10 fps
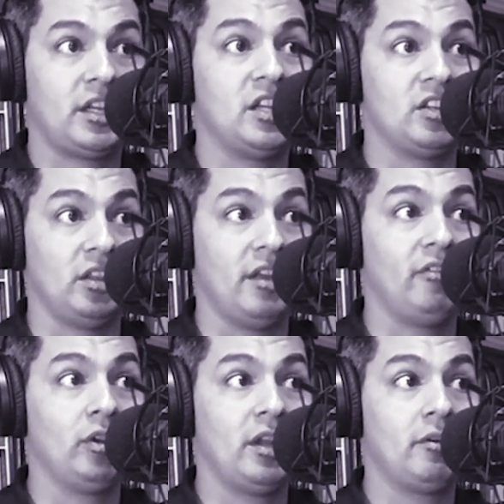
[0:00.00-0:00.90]
Can
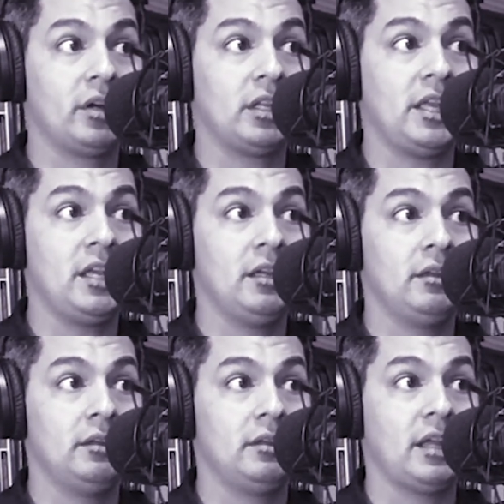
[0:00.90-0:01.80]
deliver lyrically
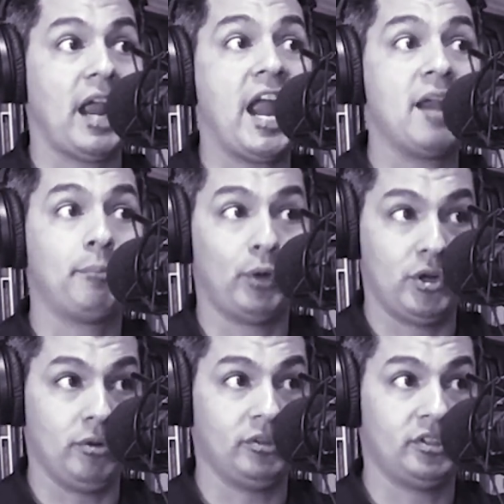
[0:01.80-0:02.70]
and
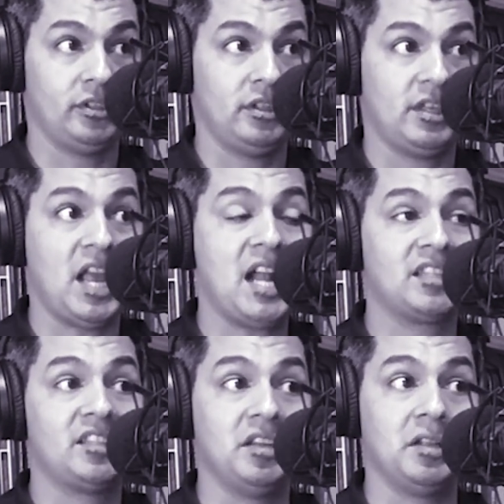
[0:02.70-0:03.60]
produce. That's the